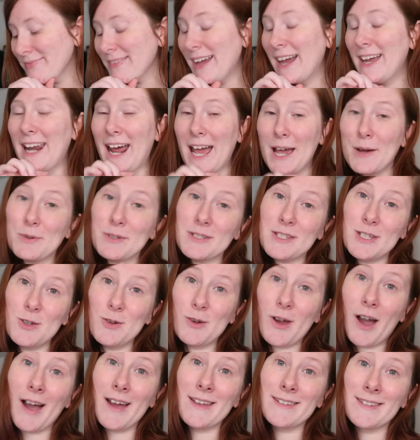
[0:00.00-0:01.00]
And I will see you
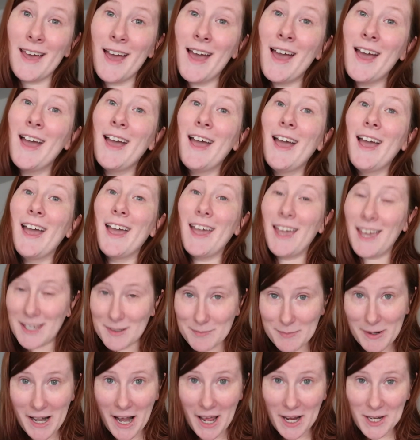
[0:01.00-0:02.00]
guys in
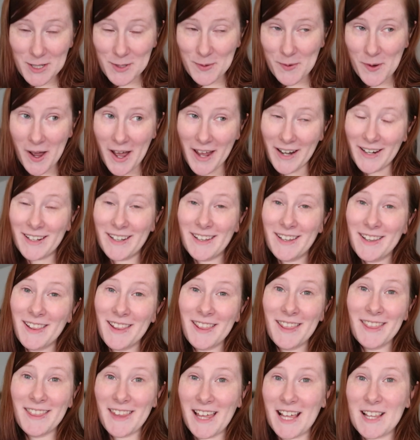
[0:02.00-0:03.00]
my next one.
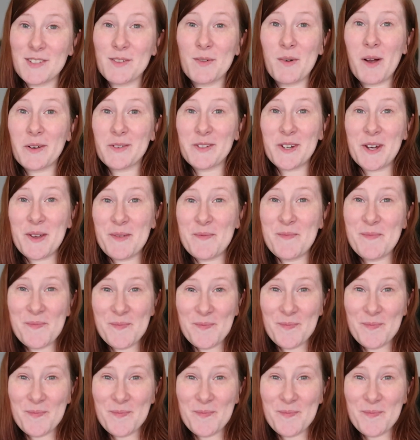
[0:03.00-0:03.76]
Thanks for watching.